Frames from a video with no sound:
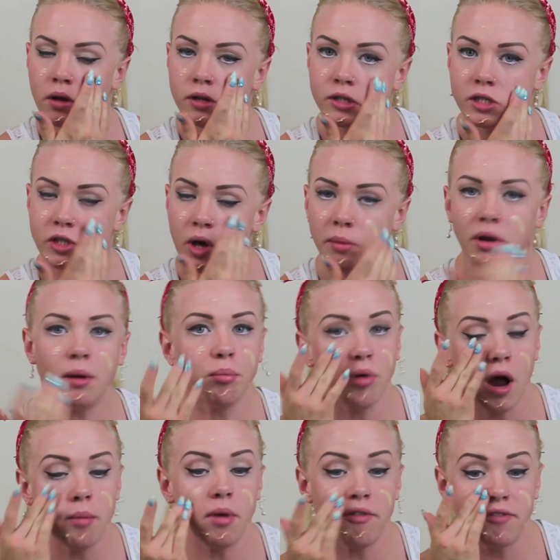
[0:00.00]
So I'm going to
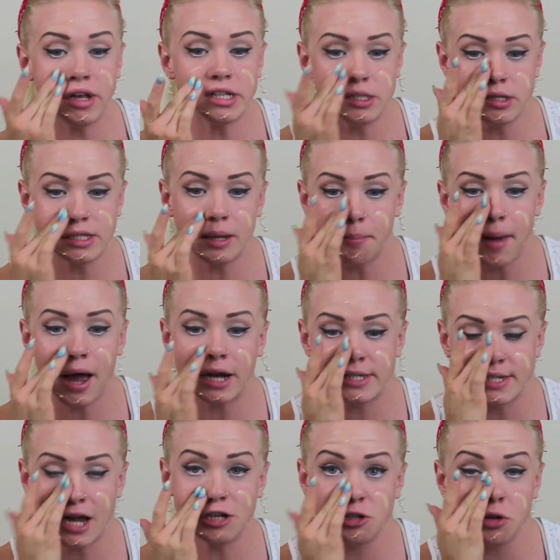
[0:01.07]
prime my face using MAC's
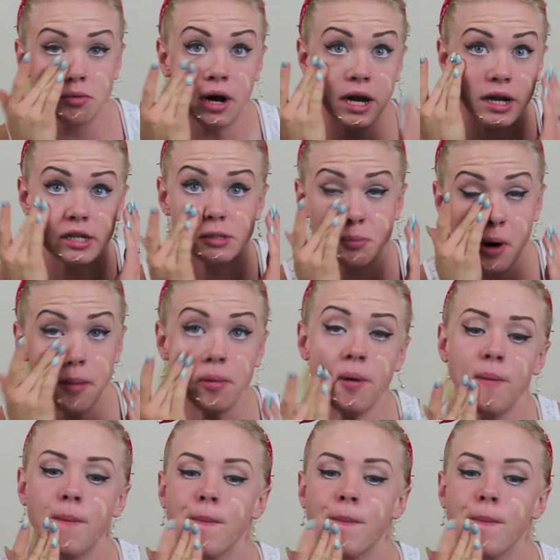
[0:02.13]
Natural Radiance Primer.